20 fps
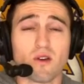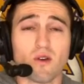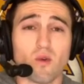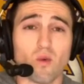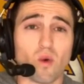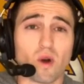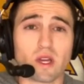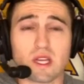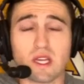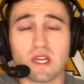
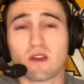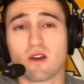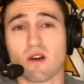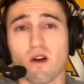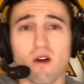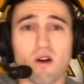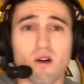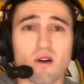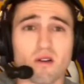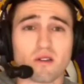what he
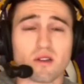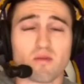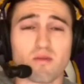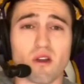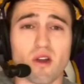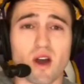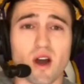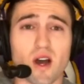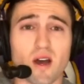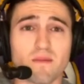called
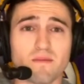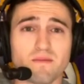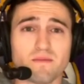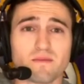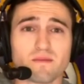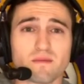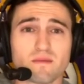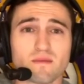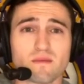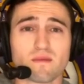LeBron,
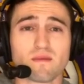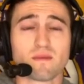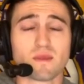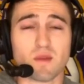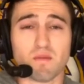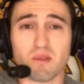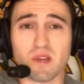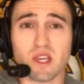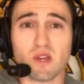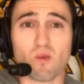the
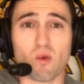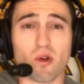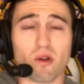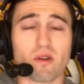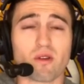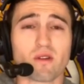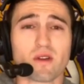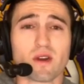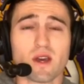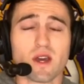B
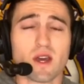word.